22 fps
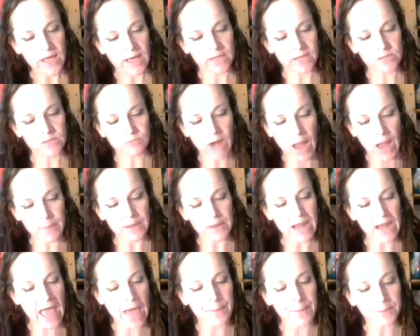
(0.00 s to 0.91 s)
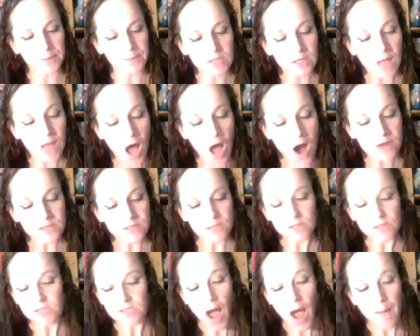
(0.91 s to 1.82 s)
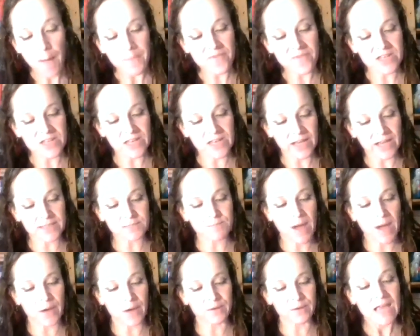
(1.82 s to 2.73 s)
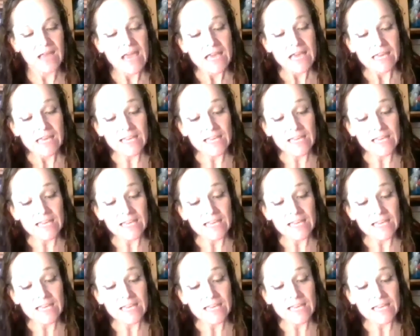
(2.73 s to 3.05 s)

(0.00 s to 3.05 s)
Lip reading: As Rabbit ambled along to the top of the next mountain,